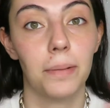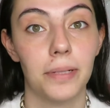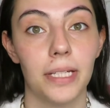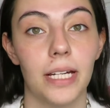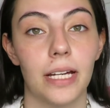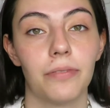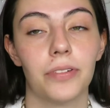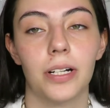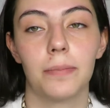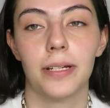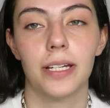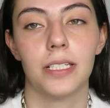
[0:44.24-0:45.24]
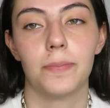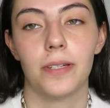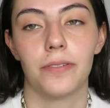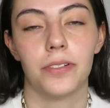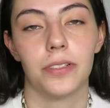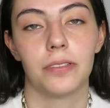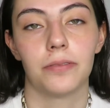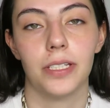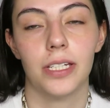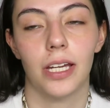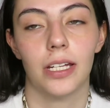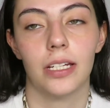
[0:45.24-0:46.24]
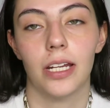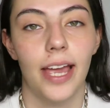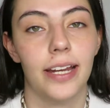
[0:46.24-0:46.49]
But yeah, I forgot my SPF during the weekend,